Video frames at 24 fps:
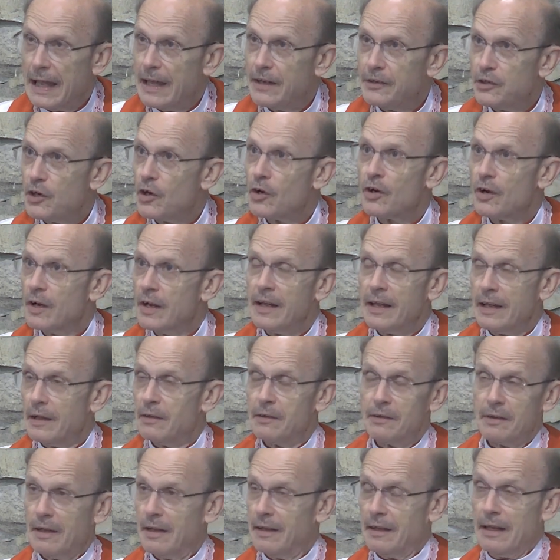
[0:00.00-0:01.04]
In your,
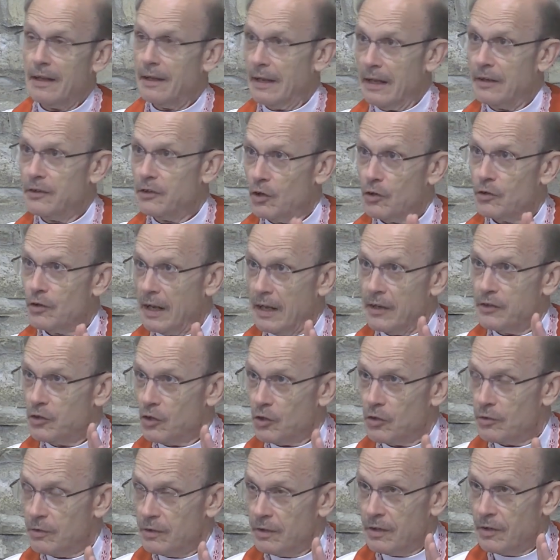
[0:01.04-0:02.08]
in your, in
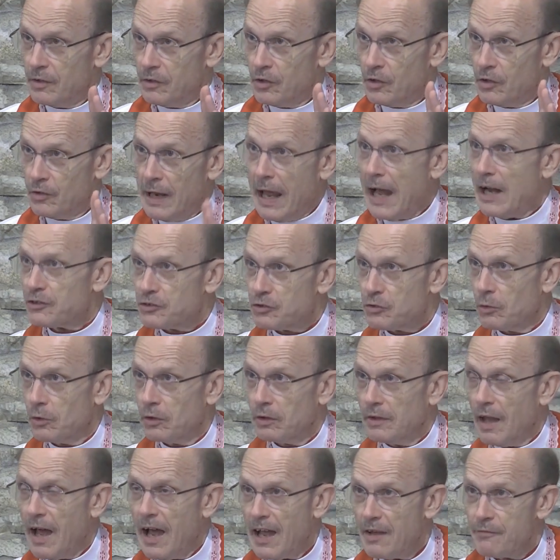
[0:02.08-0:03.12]
your, your
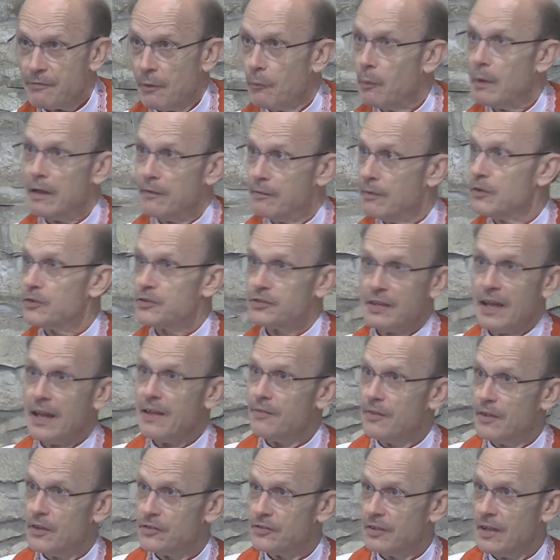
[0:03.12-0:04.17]
natural life, and we even
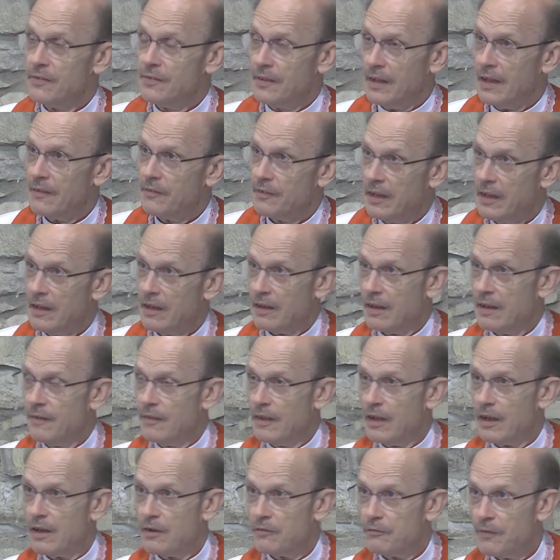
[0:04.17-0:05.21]
say this in the, in, the,
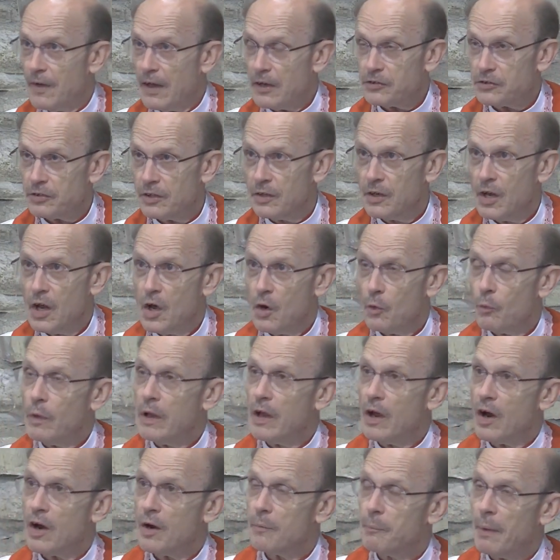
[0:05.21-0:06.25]
in the confession,
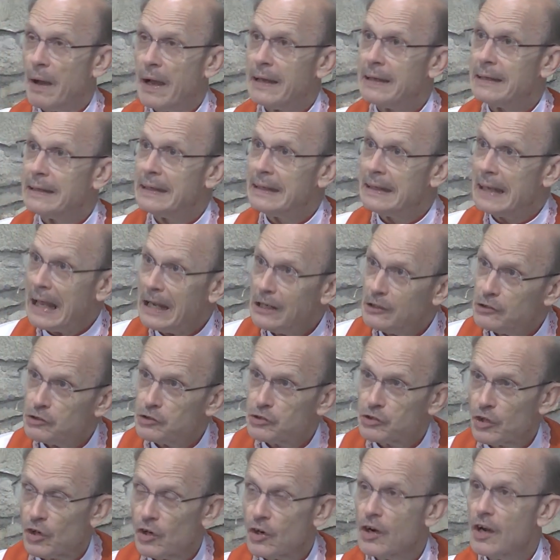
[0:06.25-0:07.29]
we are by
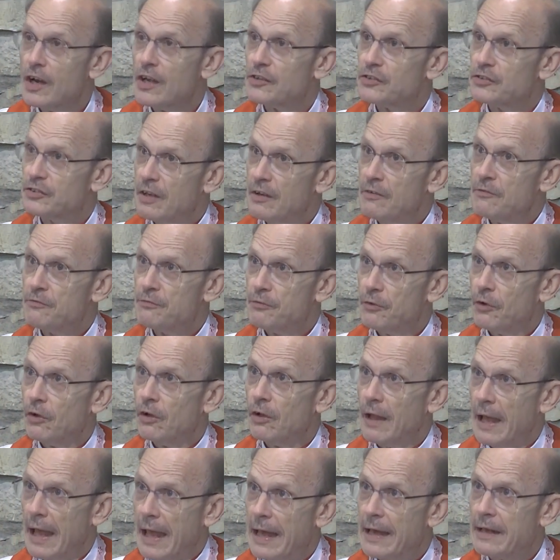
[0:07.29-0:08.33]
nature
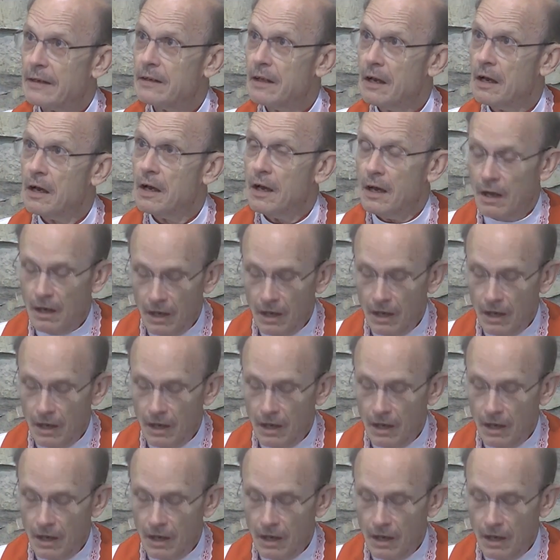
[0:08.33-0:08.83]
sinful and